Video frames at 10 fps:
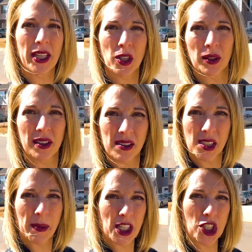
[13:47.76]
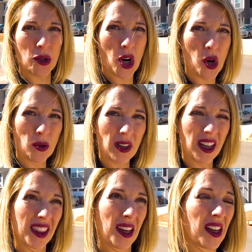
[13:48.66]
your little space your own
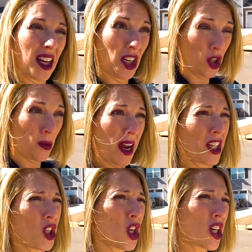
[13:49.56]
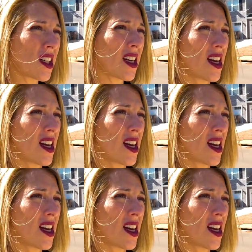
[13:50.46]
in your backyard.